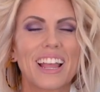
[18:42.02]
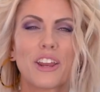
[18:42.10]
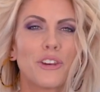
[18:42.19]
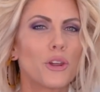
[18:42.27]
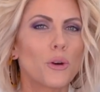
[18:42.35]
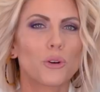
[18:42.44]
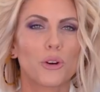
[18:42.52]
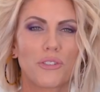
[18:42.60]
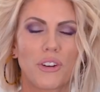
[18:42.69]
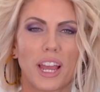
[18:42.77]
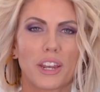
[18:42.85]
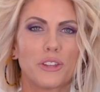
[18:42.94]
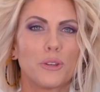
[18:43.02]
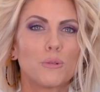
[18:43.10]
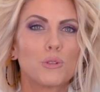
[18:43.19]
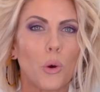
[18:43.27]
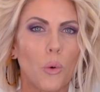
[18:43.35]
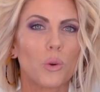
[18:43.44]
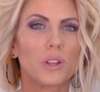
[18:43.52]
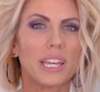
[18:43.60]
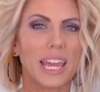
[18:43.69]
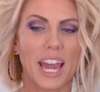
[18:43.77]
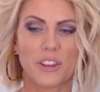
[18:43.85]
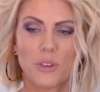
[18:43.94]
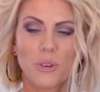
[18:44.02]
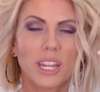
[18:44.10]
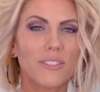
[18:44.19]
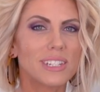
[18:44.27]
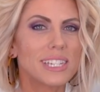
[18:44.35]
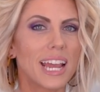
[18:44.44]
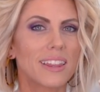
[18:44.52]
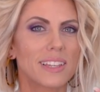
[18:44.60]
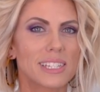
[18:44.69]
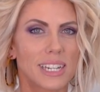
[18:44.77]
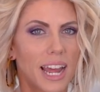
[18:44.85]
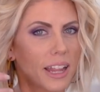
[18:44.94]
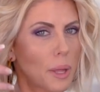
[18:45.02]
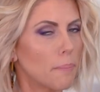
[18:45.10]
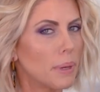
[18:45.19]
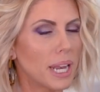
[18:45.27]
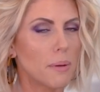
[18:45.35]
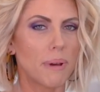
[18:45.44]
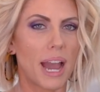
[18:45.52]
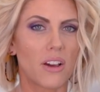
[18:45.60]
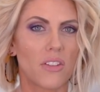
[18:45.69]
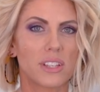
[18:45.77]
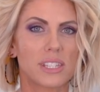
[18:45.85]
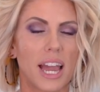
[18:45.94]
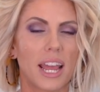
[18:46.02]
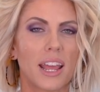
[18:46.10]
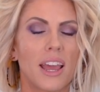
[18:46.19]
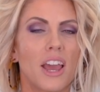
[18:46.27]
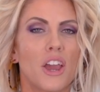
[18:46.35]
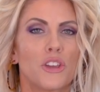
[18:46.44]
No, girlfriend, you totally can. You can even take this style and pin it back on the side.